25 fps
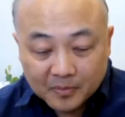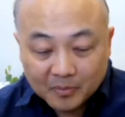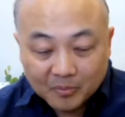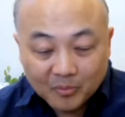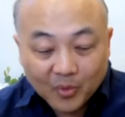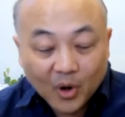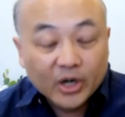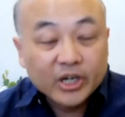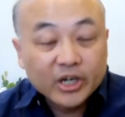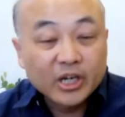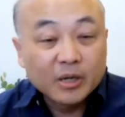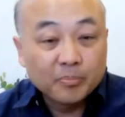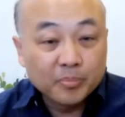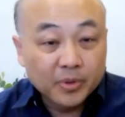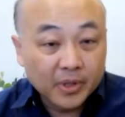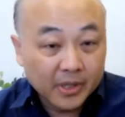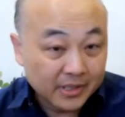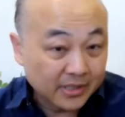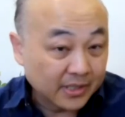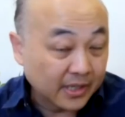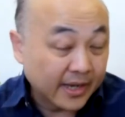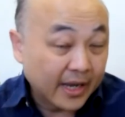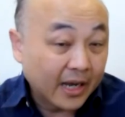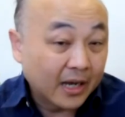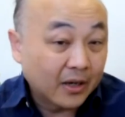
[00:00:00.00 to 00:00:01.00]
marketplace
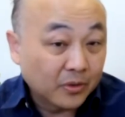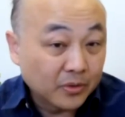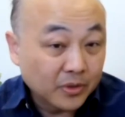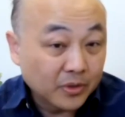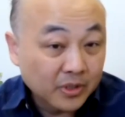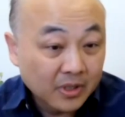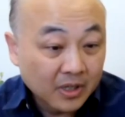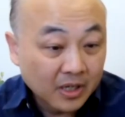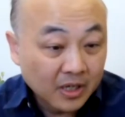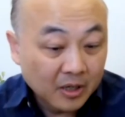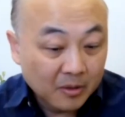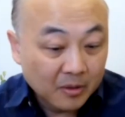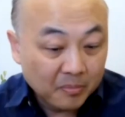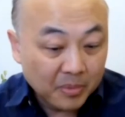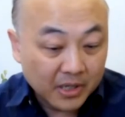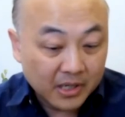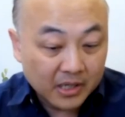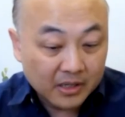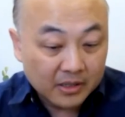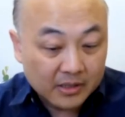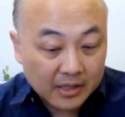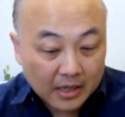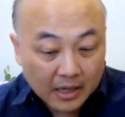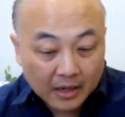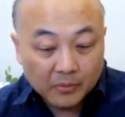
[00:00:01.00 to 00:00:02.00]
account,
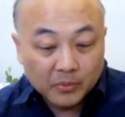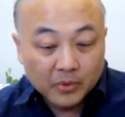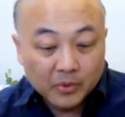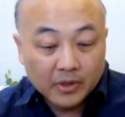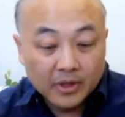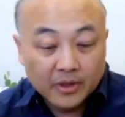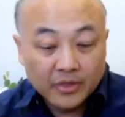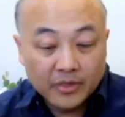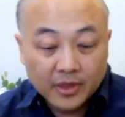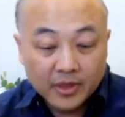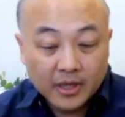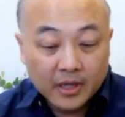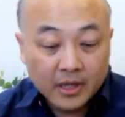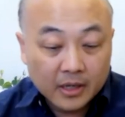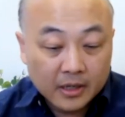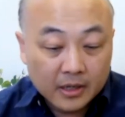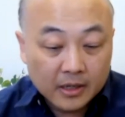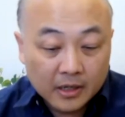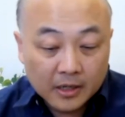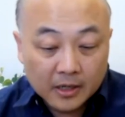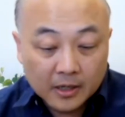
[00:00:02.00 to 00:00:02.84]
because I really think